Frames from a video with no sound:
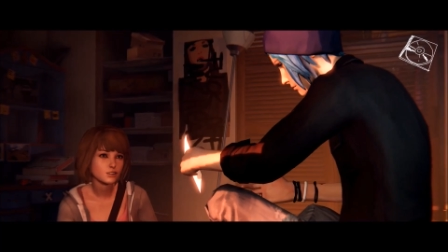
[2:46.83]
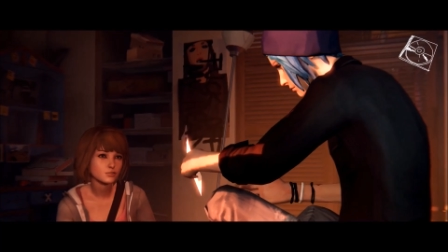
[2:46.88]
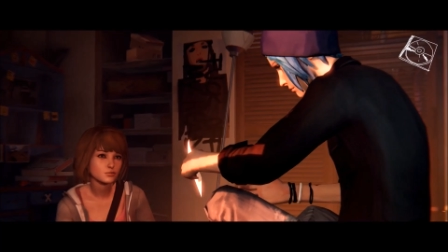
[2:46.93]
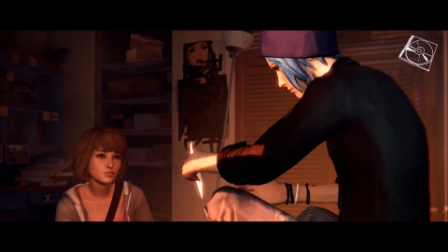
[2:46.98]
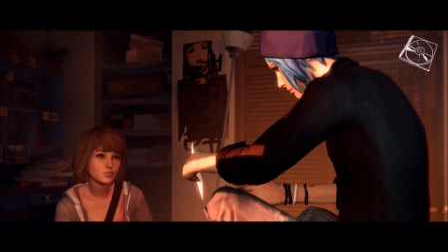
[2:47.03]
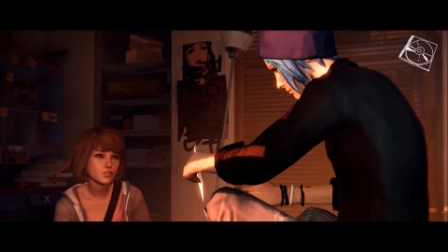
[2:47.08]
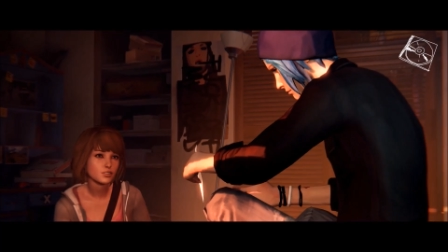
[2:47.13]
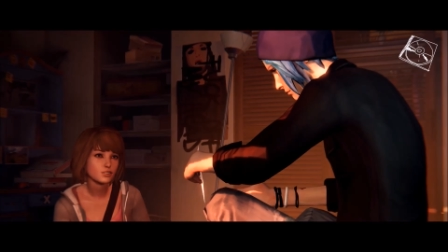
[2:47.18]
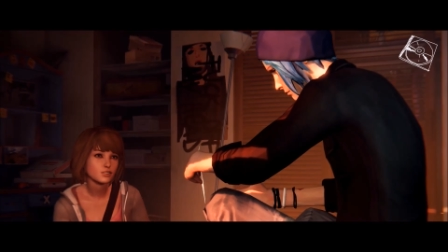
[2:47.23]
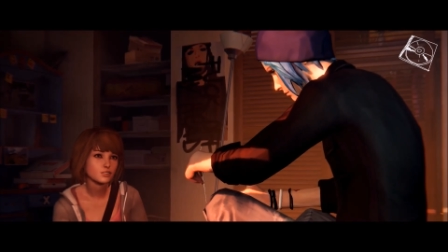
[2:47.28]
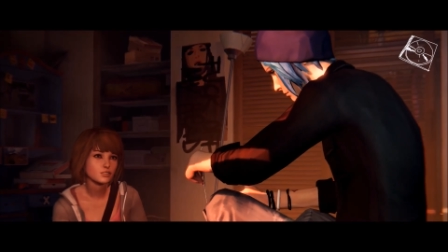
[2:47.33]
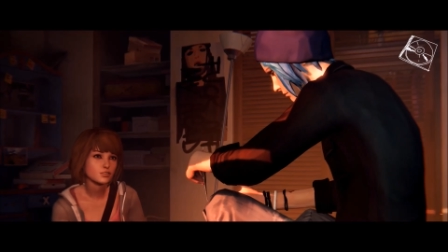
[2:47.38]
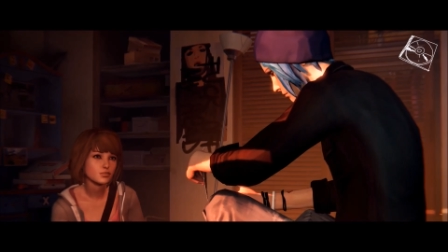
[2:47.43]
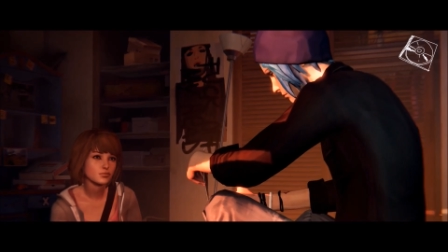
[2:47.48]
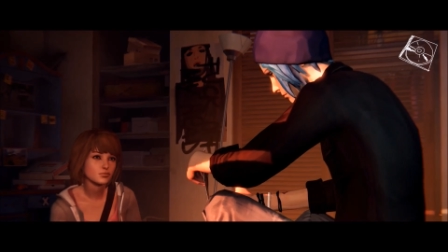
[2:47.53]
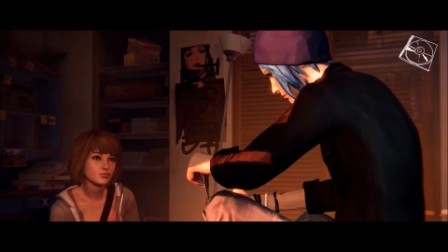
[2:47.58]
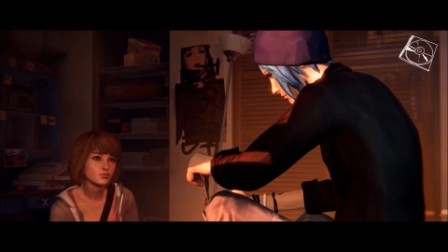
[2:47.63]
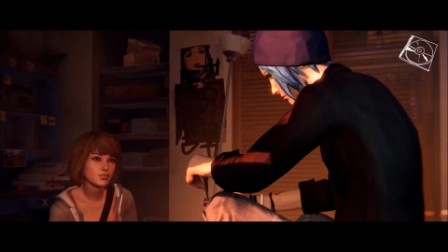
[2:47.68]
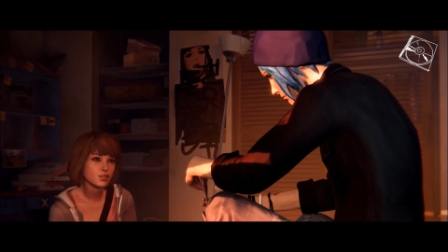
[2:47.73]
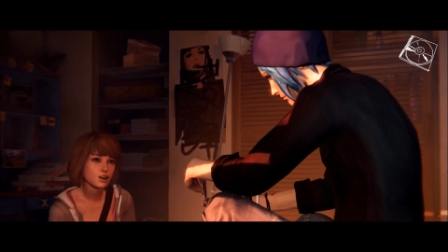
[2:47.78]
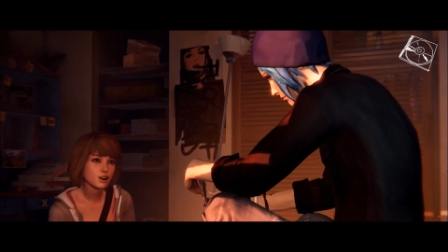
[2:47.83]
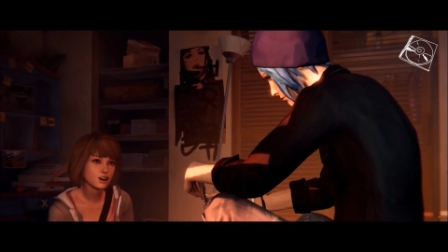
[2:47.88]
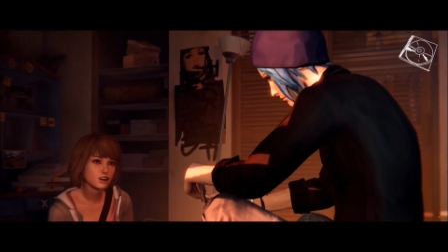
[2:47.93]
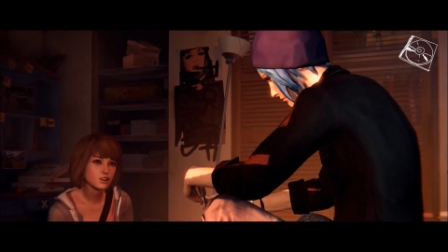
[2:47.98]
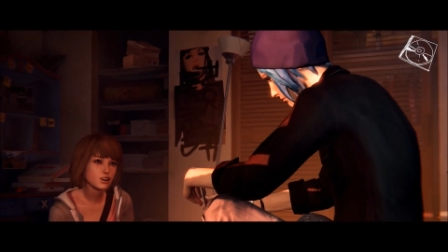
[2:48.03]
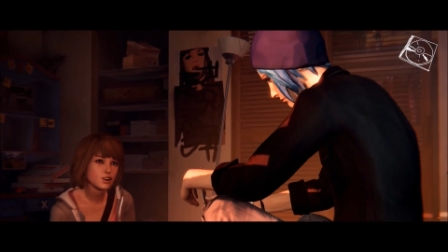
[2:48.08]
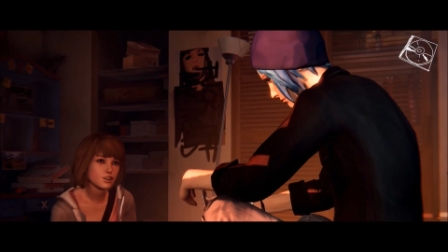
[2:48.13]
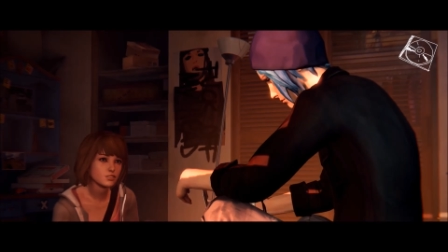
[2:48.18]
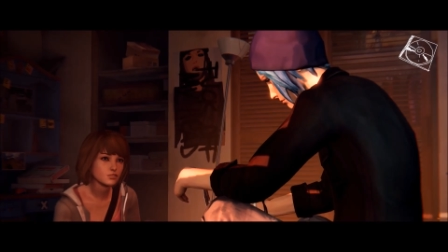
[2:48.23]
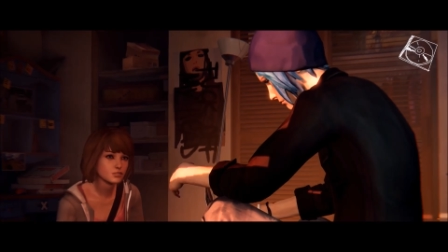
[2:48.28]
to be nosy.
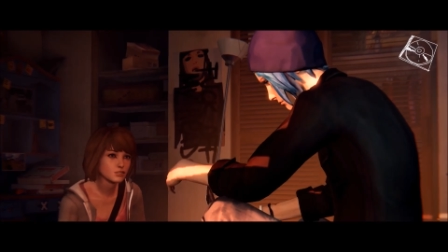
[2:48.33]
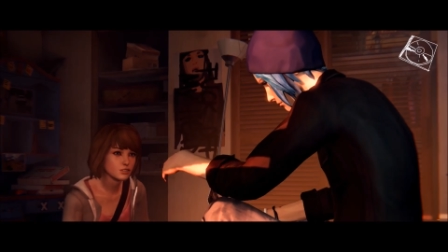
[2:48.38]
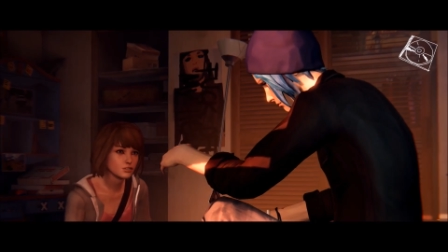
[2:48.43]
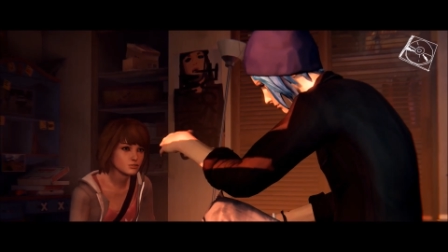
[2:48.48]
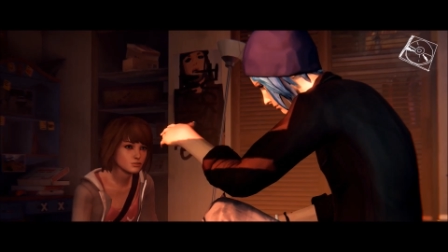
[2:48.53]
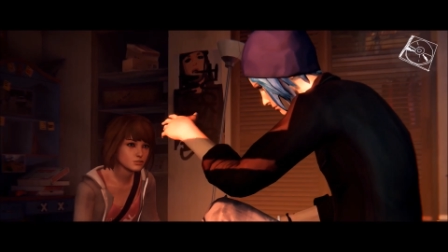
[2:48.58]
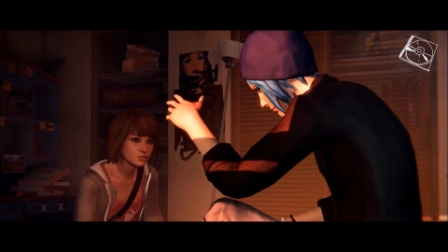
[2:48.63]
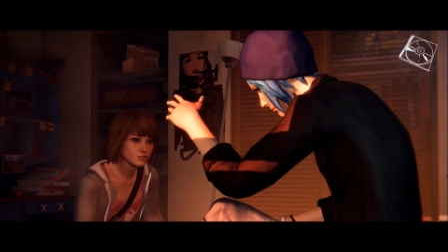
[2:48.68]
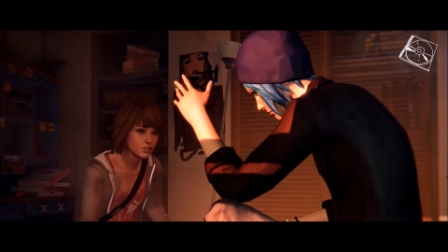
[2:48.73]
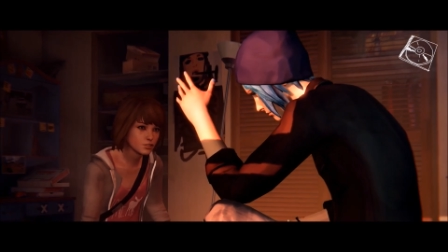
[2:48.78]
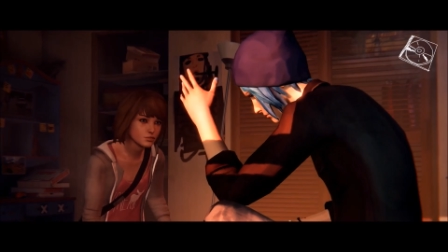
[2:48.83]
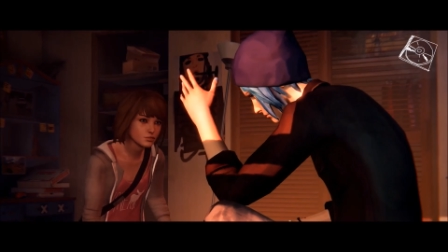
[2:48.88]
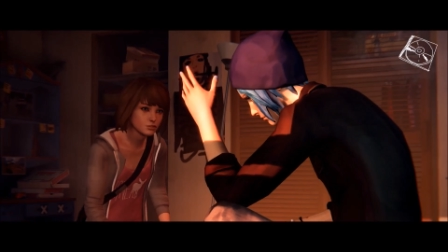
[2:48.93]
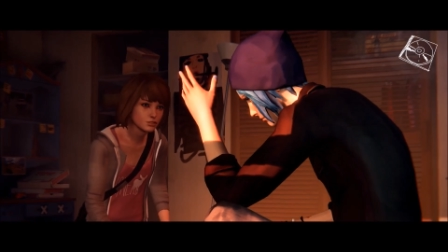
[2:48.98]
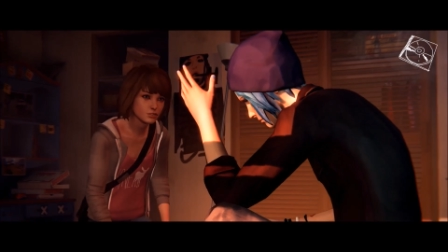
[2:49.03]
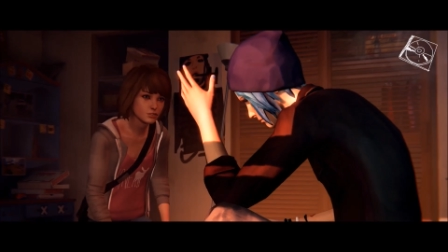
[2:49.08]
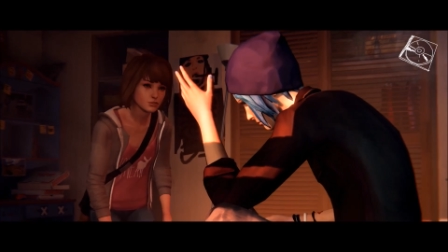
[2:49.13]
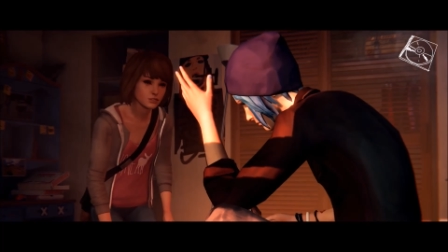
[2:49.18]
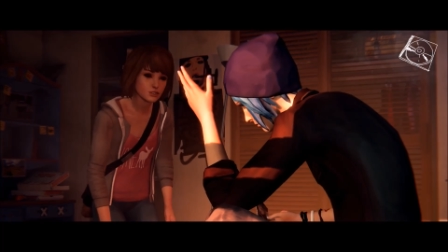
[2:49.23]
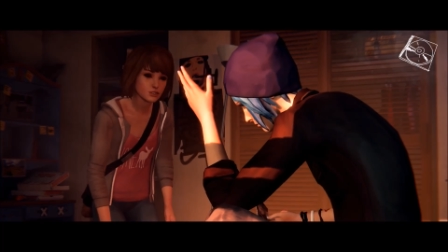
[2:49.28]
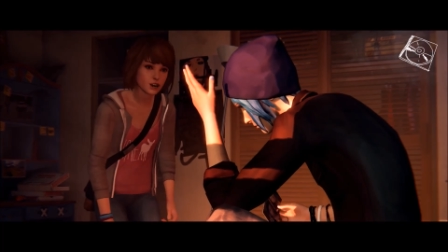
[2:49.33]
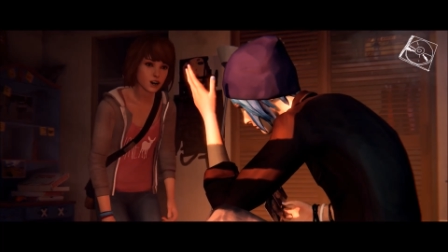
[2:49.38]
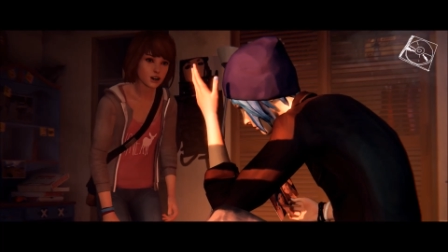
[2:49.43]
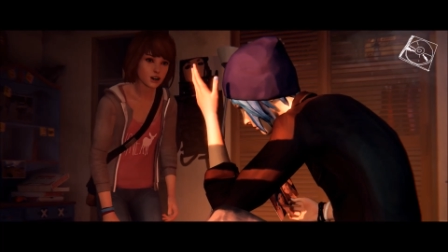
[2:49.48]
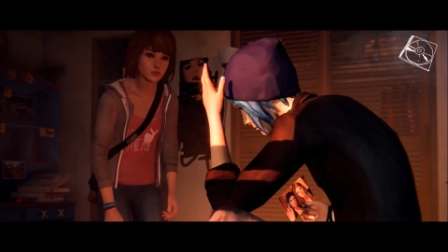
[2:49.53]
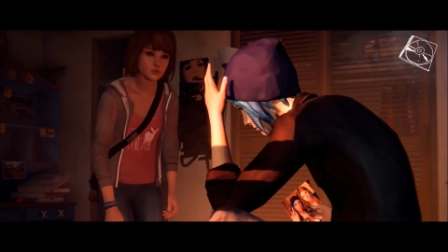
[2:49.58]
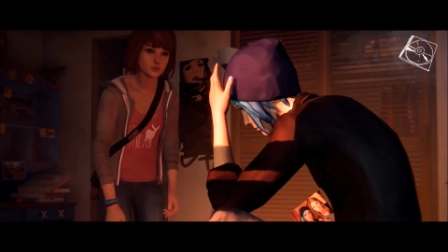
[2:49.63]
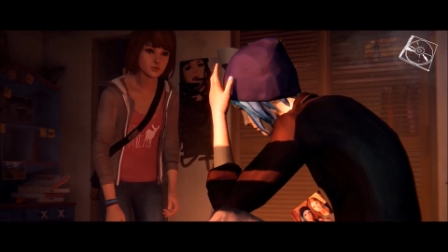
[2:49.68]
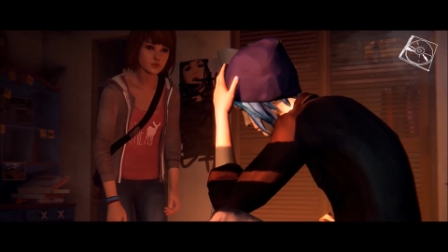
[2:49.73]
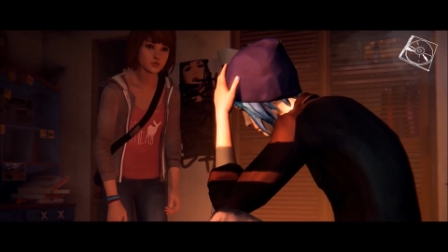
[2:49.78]
Obviously, she was a good
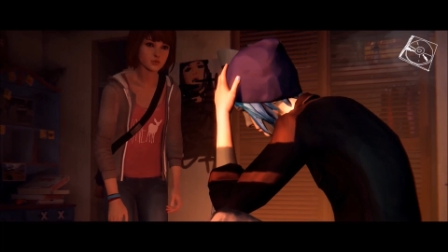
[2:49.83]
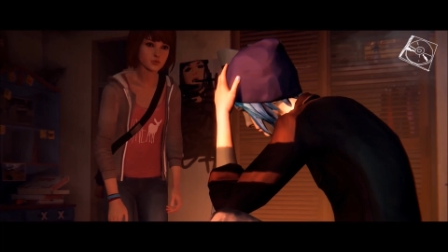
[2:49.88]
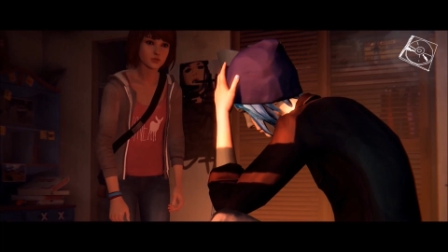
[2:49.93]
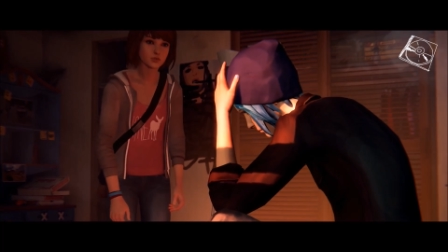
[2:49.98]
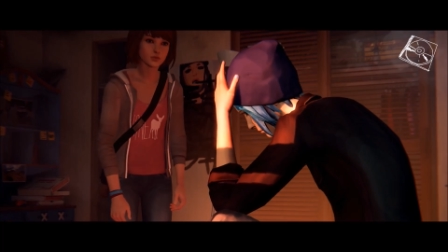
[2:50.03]
friend.